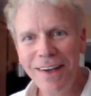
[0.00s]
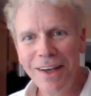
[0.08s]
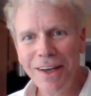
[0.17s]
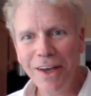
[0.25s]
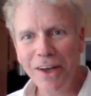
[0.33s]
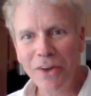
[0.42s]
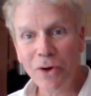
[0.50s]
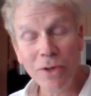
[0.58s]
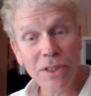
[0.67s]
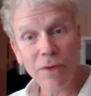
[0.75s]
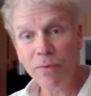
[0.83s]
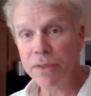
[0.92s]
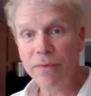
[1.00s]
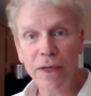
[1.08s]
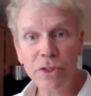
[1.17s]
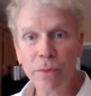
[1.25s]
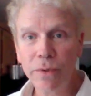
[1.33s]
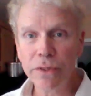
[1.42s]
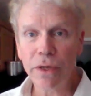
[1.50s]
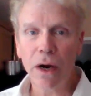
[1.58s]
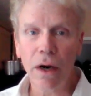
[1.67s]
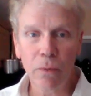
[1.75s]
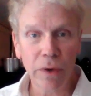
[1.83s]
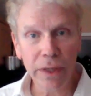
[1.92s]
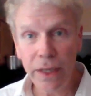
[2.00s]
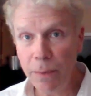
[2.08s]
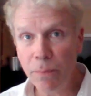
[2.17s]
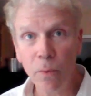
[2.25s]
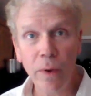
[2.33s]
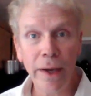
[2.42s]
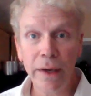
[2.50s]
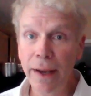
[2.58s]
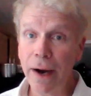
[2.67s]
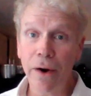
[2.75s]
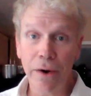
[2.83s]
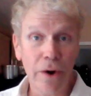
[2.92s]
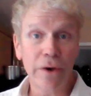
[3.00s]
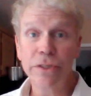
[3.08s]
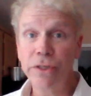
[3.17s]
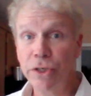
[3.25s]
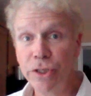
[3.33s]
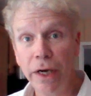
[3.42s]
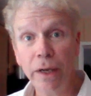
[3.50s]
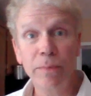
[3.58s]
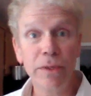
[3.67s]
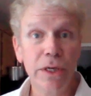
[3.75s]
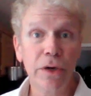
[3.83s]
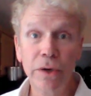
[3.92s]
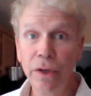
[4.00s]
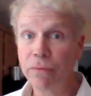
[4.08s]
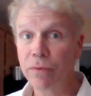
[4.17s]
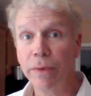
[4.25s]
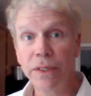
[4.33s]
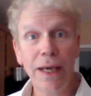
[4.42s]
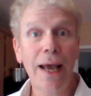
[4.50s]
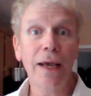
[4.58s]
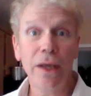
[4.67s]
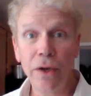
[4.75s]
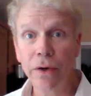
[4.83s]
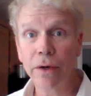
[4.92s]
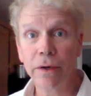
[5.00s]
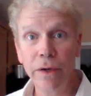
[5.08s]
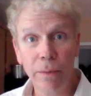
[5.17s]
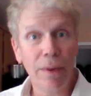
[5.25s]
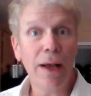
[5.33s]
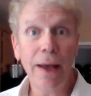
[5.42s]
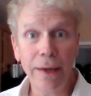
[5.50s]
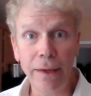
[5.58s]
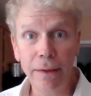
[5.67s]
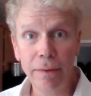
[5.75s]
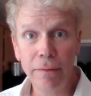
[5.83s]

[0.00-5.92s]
Uh, the cruciferous vegetables are what keep away car carcinogenic material from attacking your, your body.